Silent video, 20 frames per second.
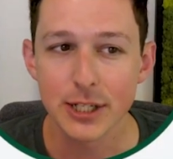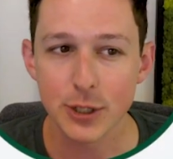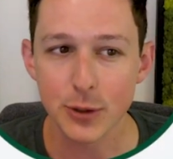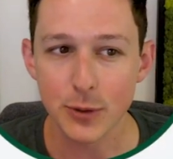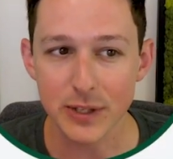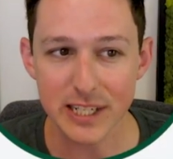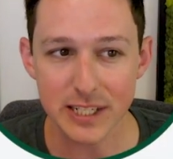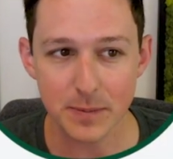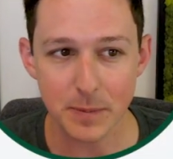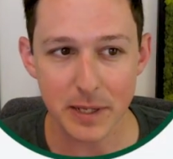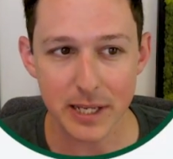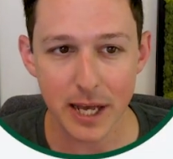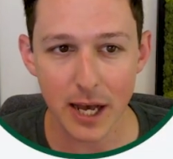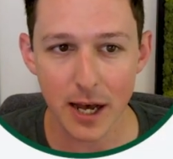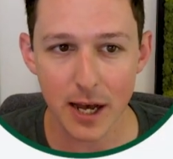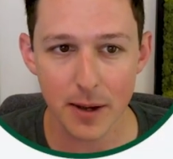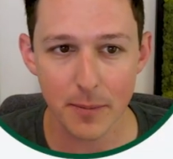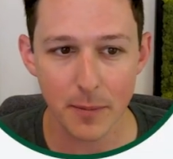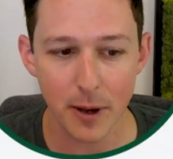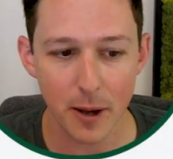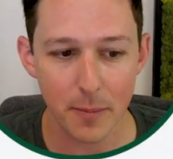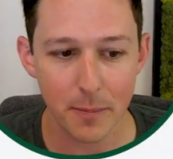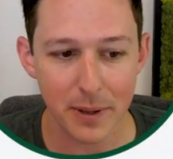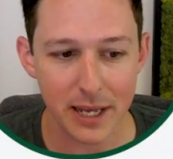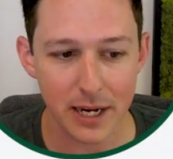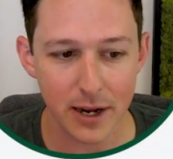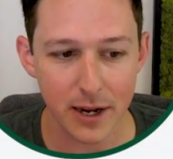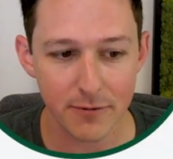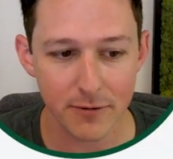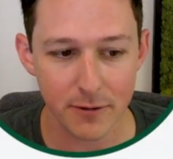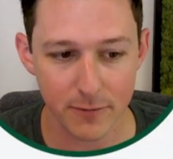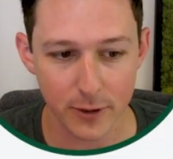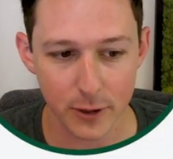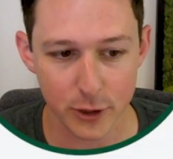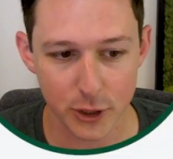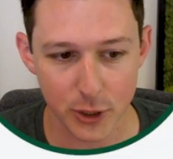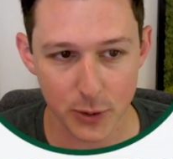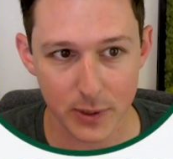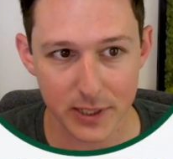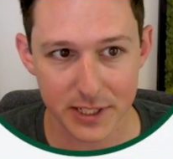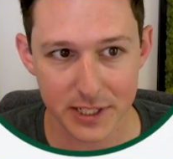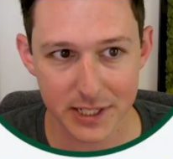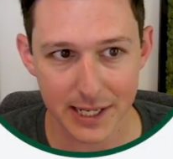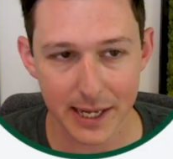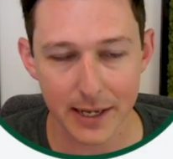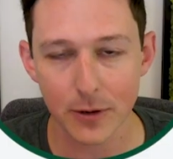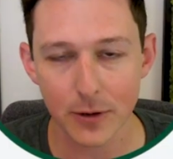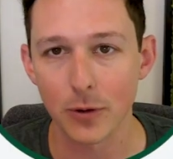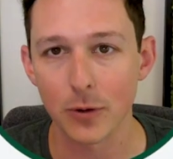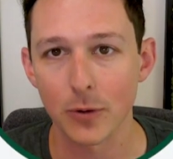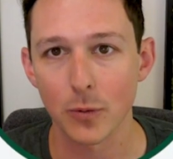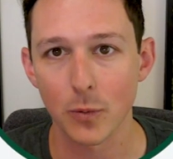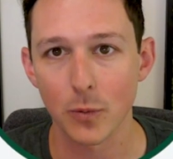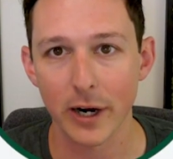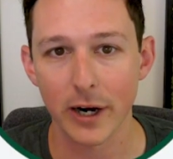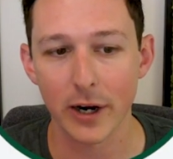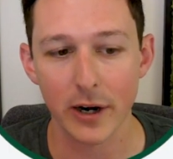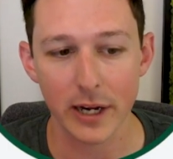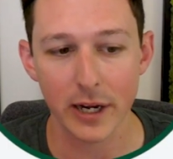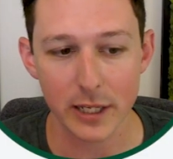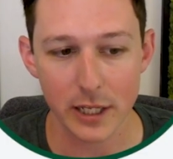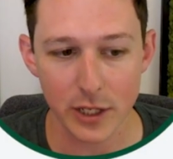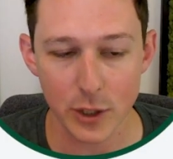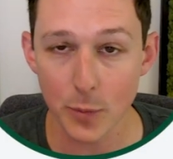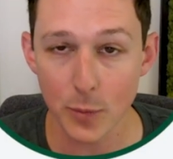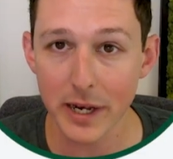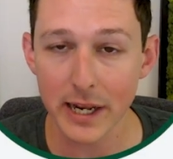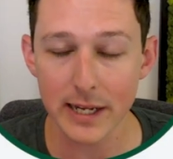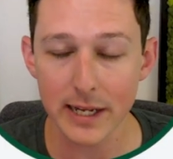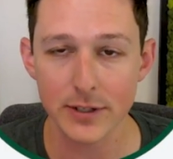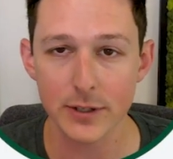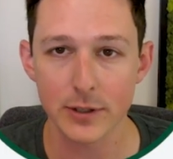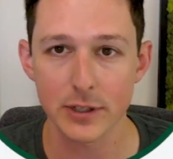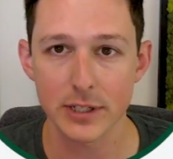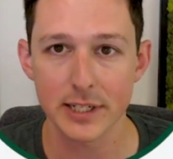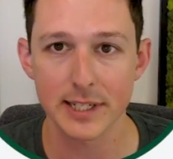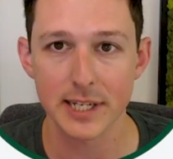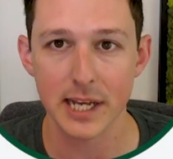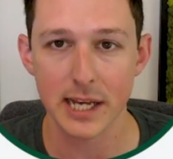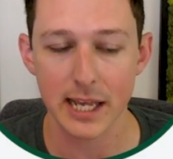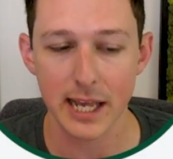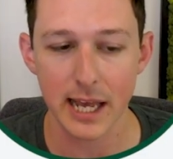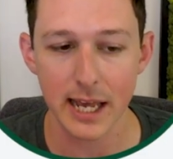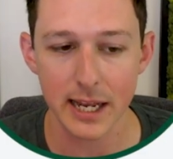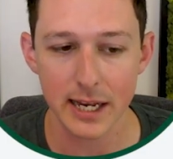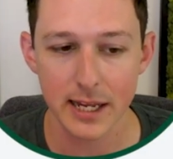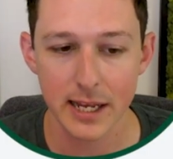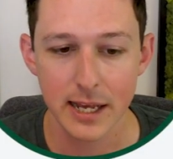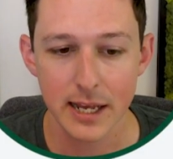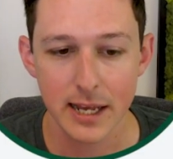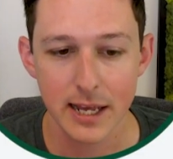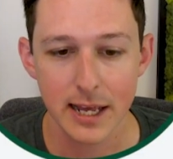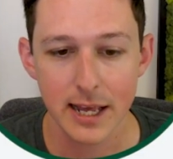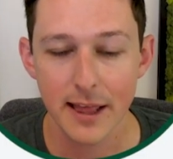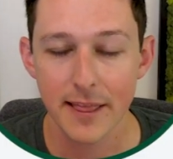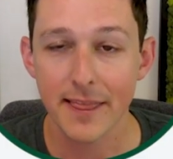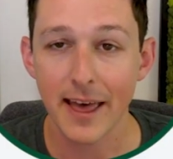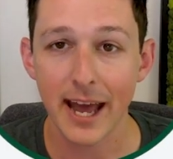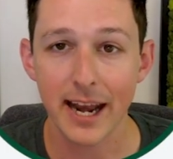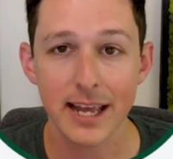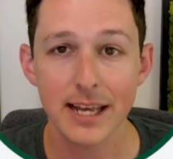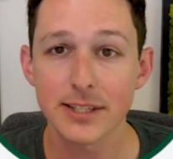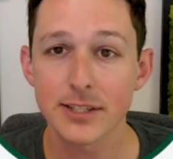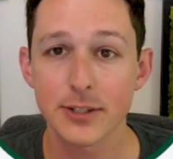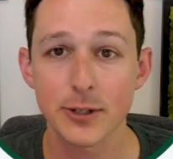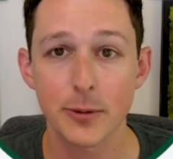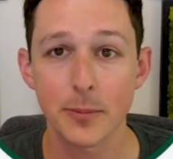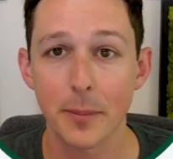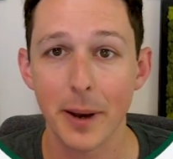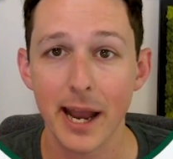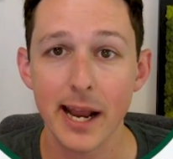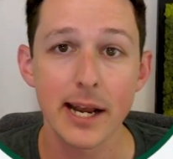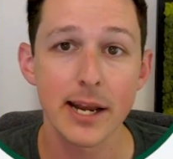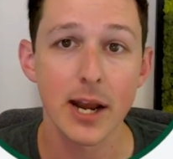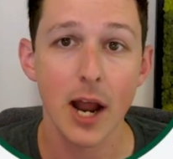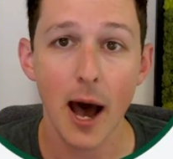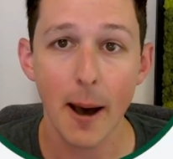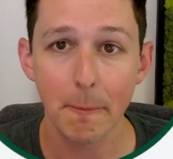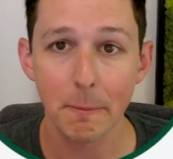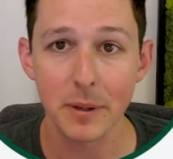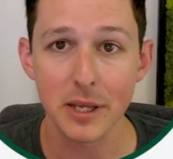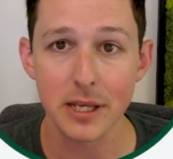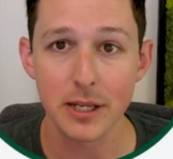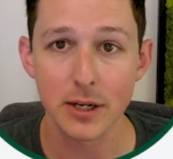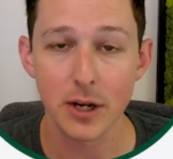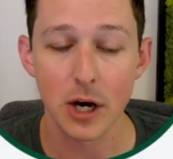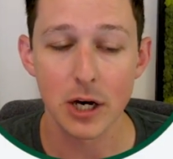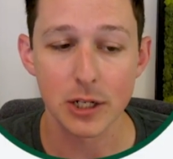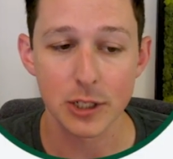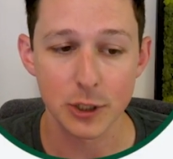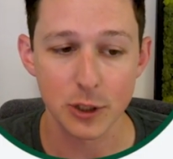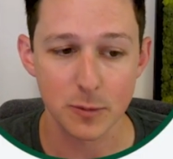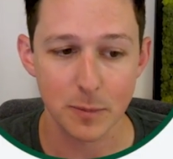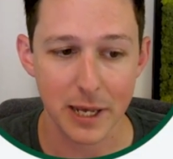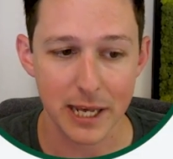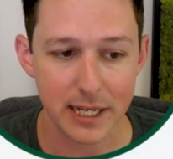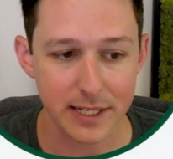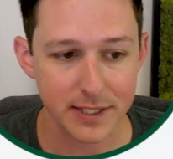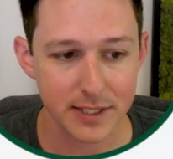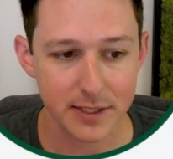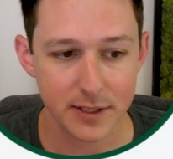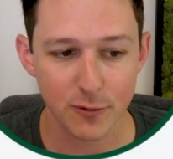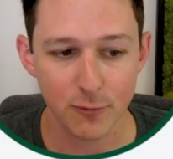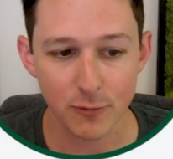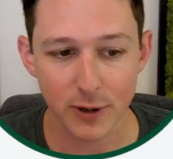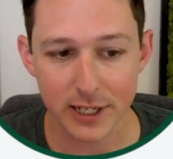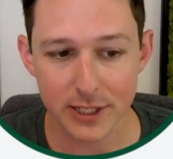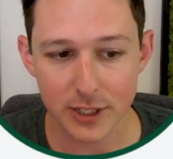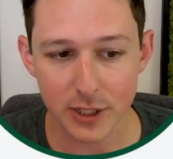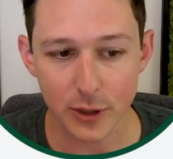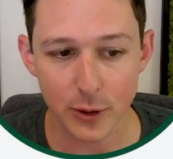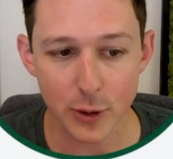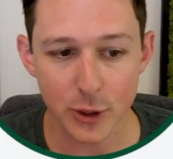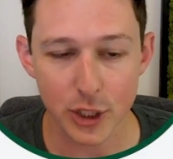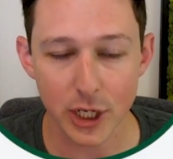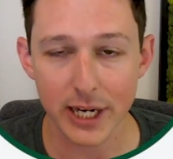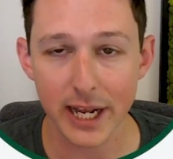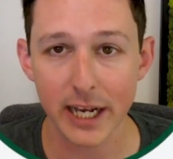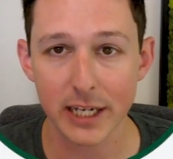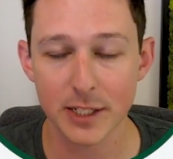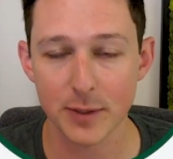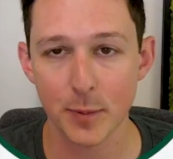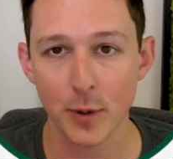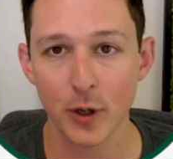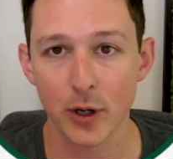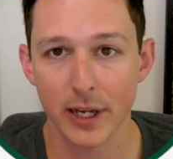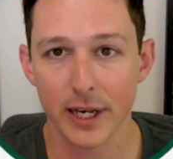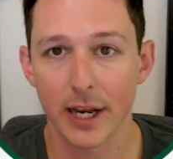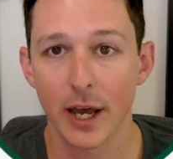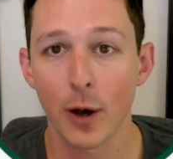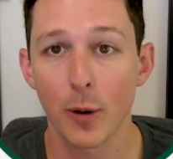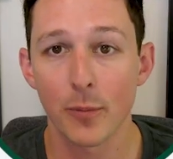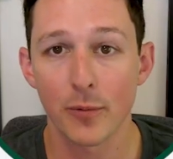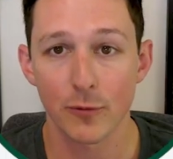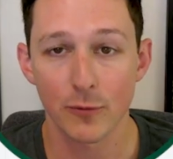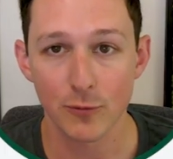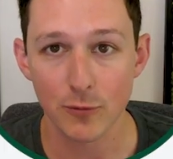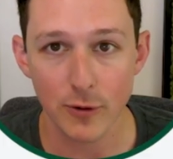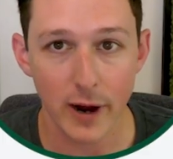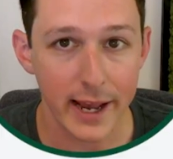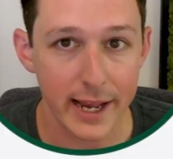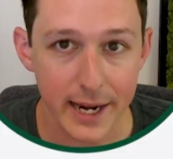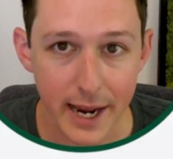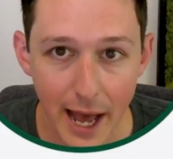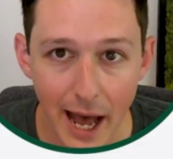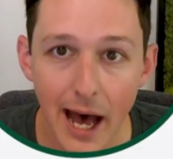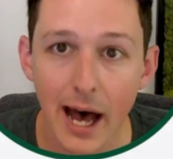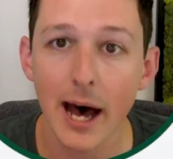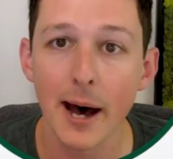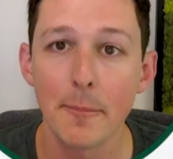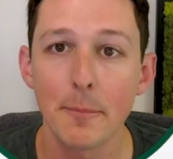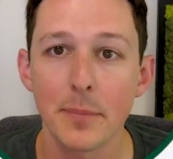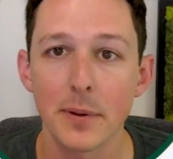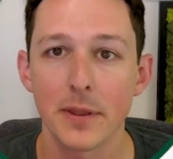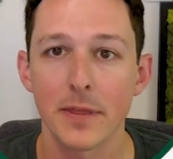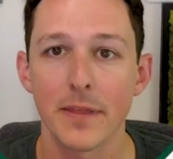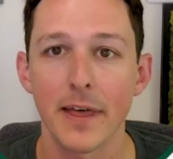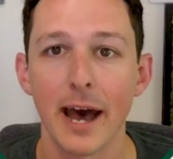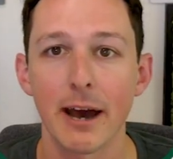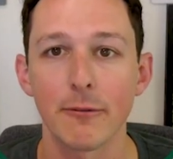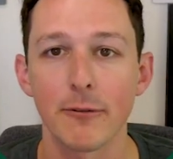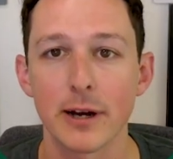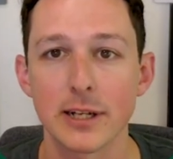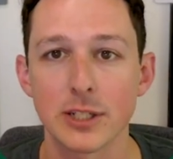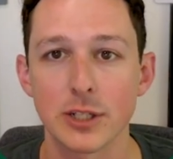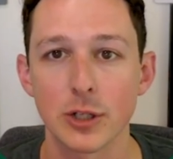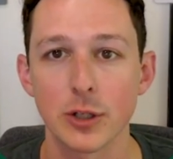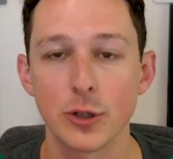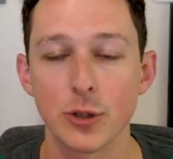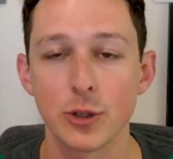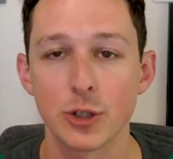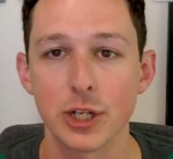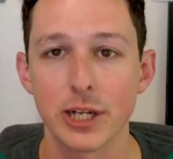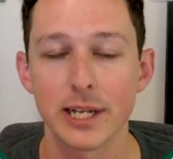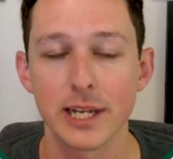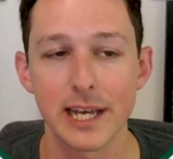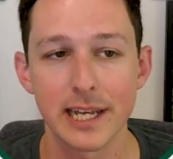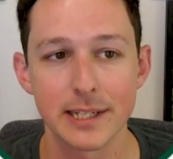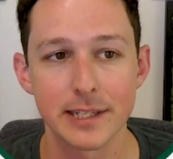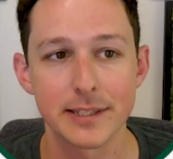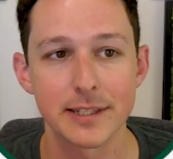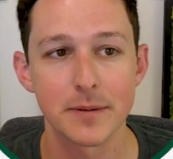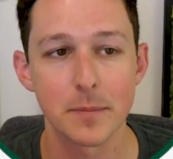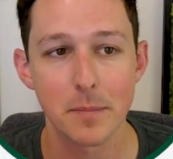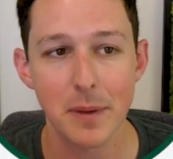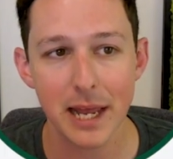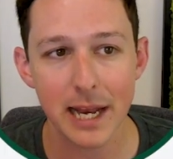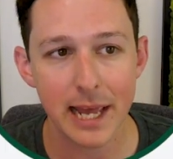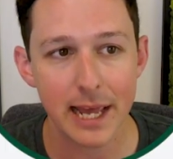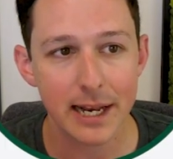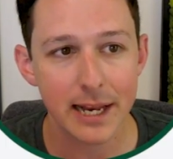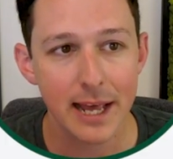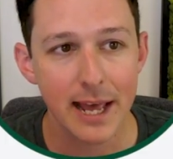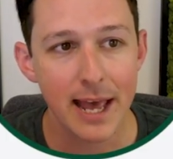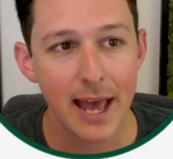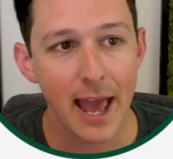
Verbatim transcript: So these become a bit of a virtuous cycle where a human answers a ticket. That answer might not be in knowledge base. Resolution expert can help write up that resolution and submit it.